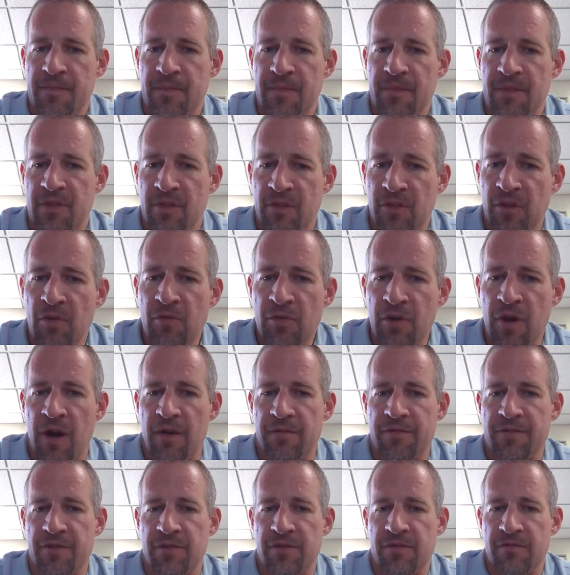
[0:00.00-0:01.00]
The loan
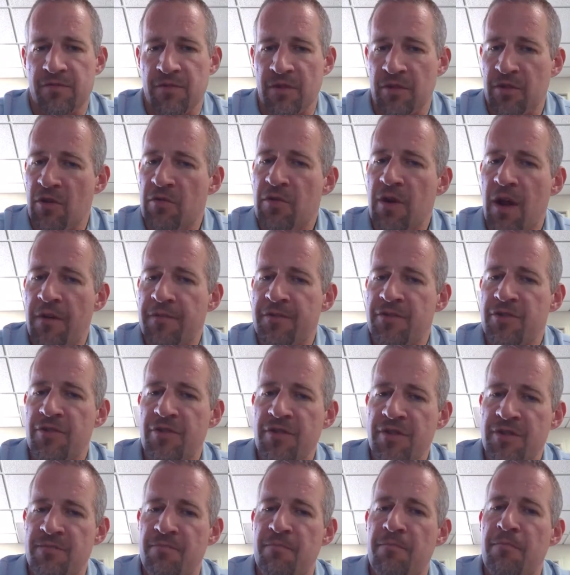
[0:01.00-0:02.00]
officer. The loan officer
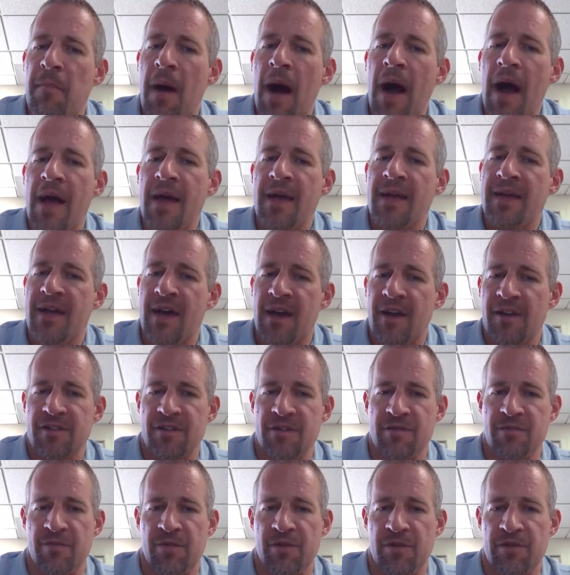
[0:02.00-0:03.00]
is my
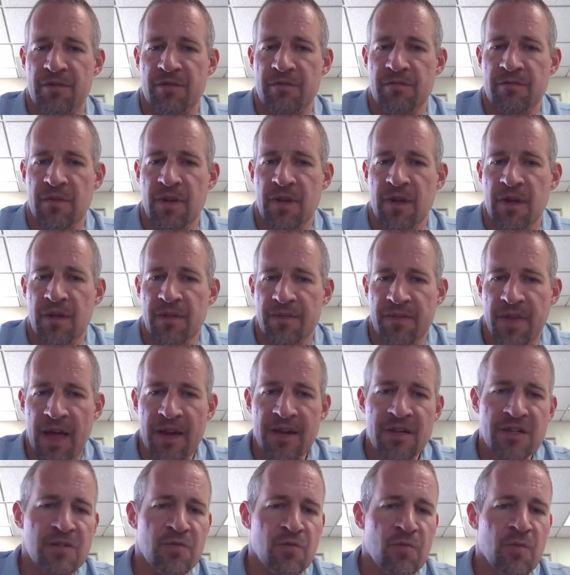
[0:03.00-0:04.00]
customer. That
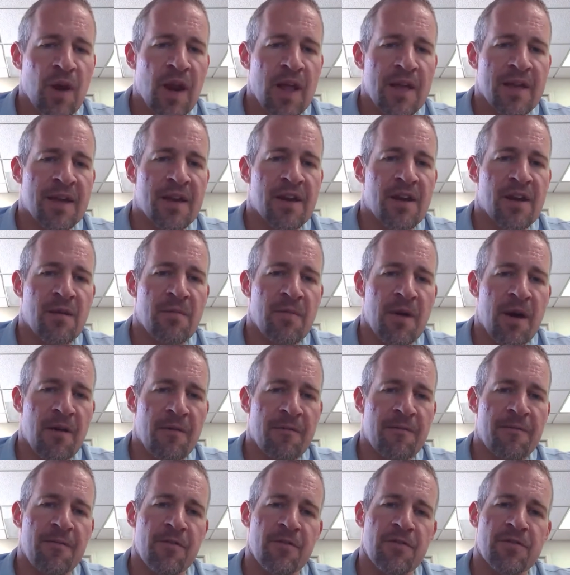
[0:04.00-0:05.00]
is what I care
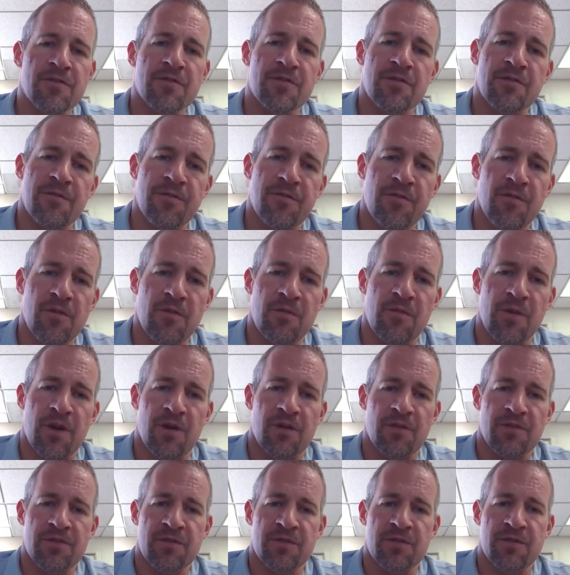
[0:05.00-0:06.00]
about first and
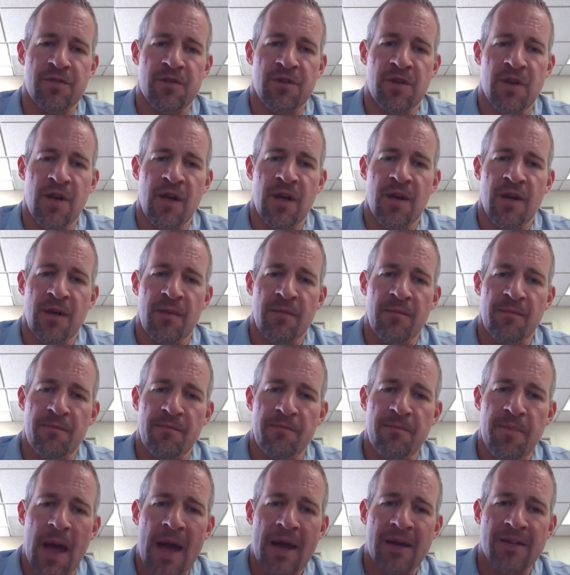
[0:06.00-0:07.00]
foremost.
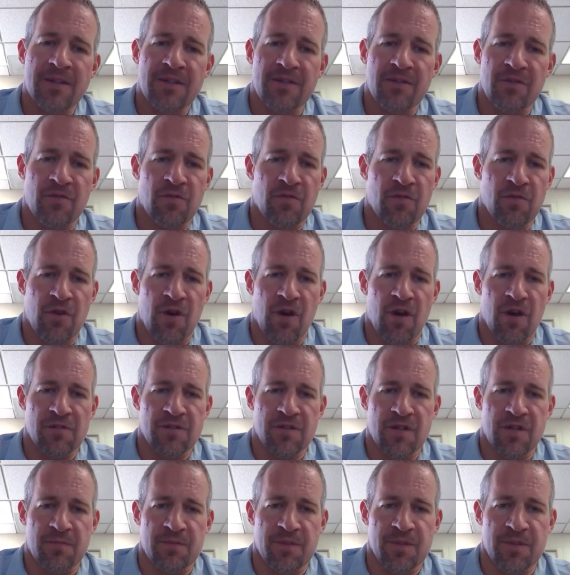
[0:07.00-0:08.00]
Back to the whole
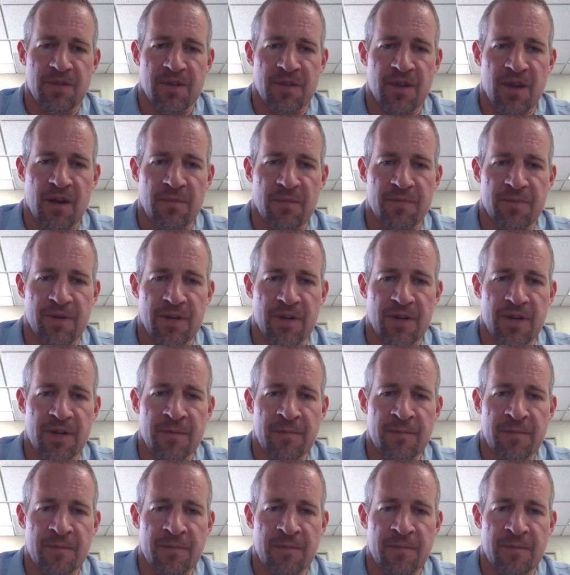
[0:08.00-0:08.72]
concept of the company.